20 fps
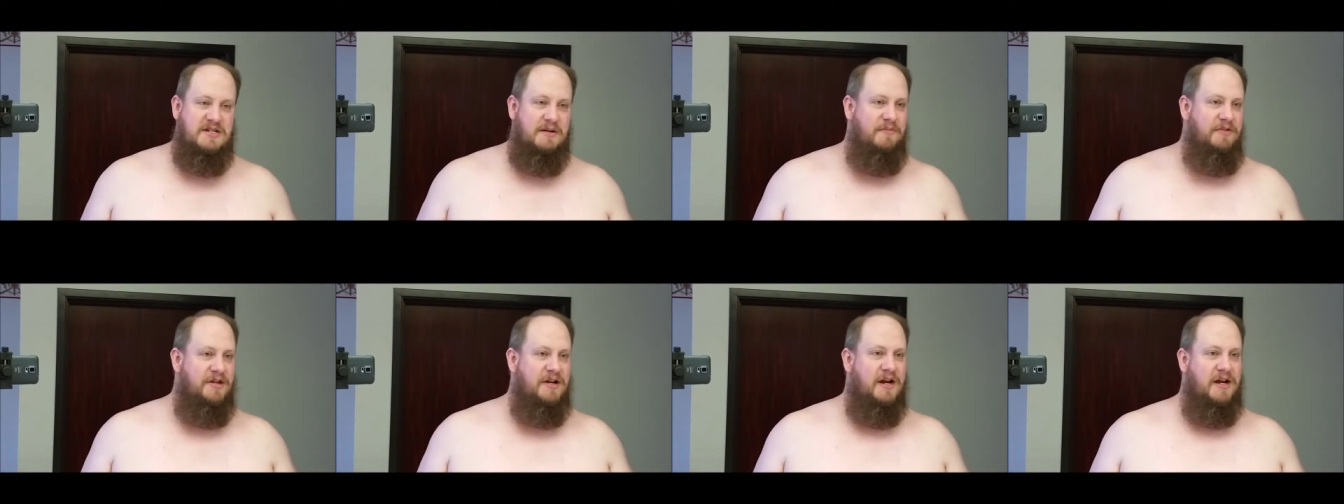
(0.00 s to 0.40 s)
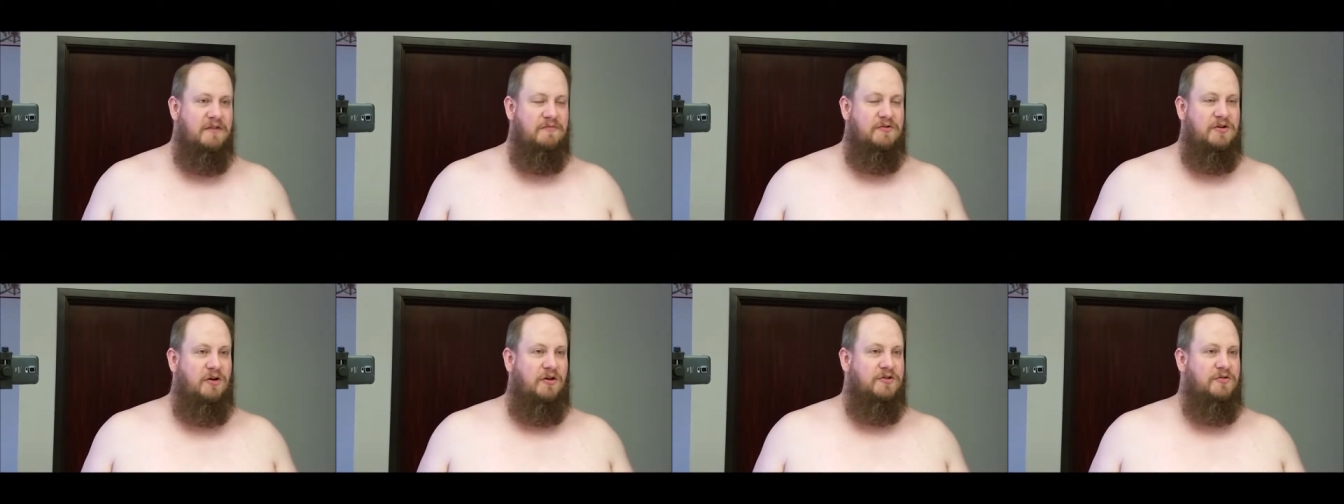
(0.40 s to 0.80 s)
something I
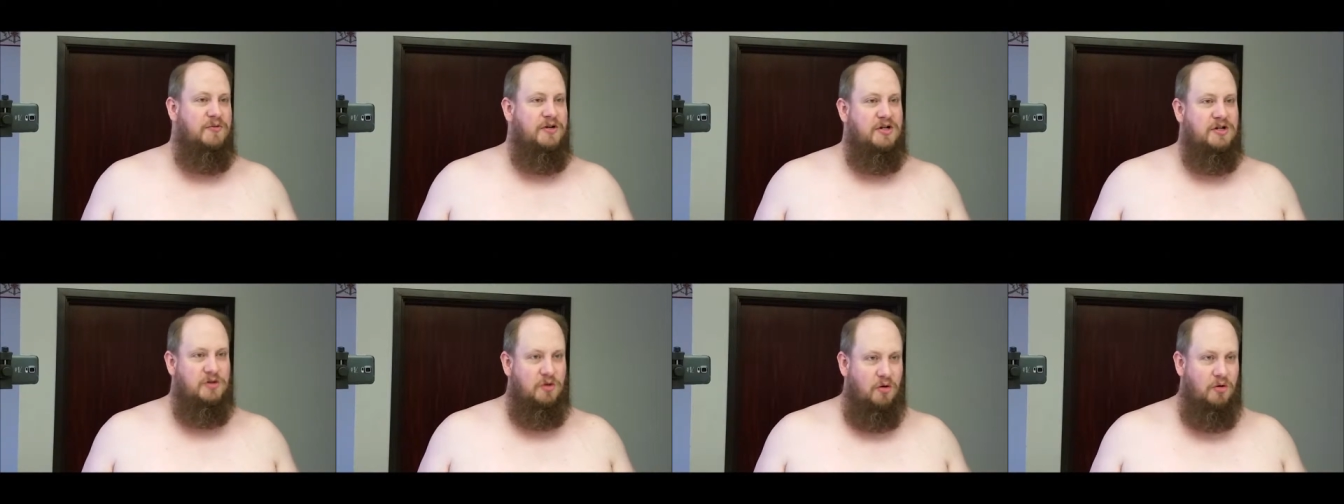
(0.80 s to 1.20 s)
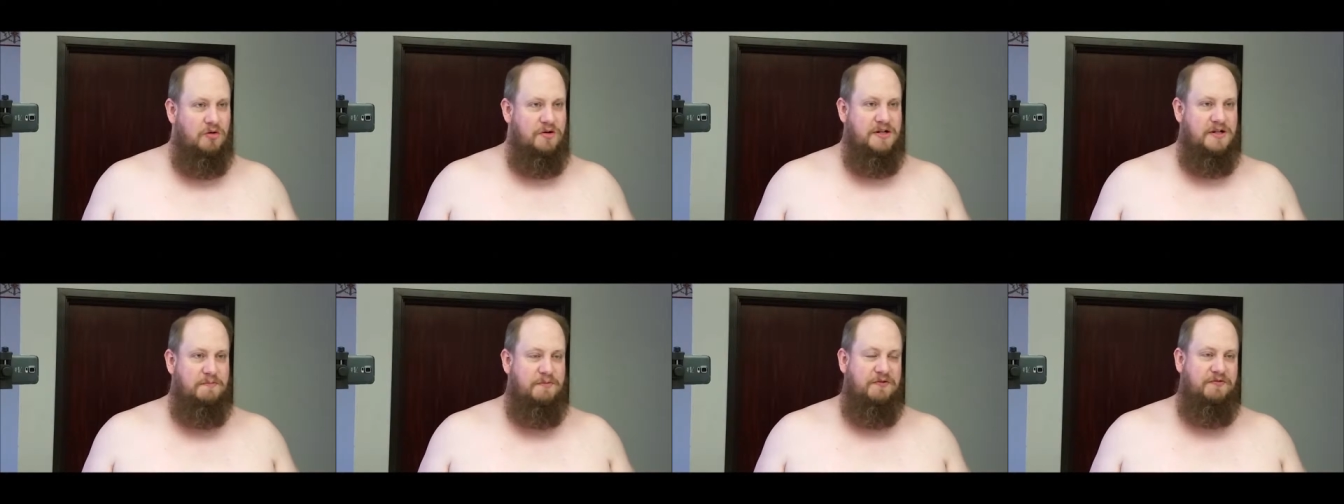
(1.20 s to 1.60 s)
have not
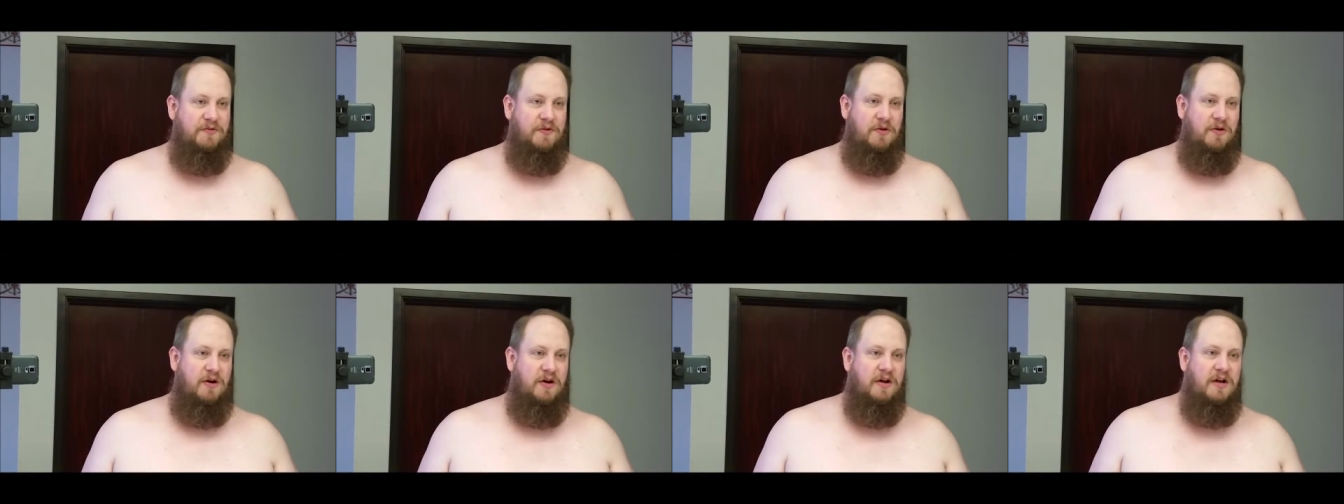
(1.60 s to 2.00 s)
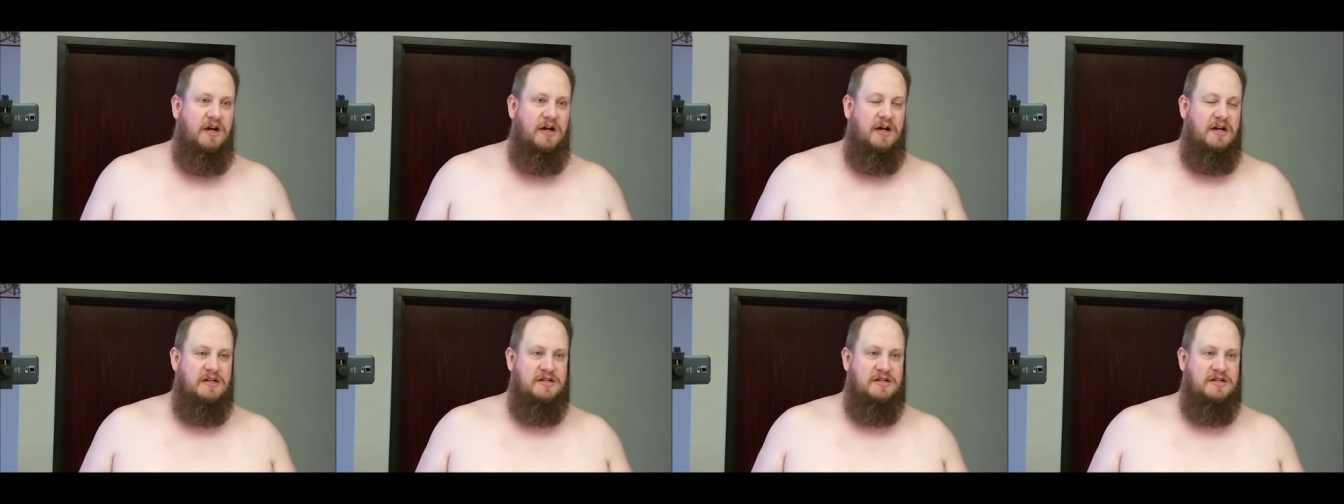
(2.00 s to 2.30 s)
recorded before.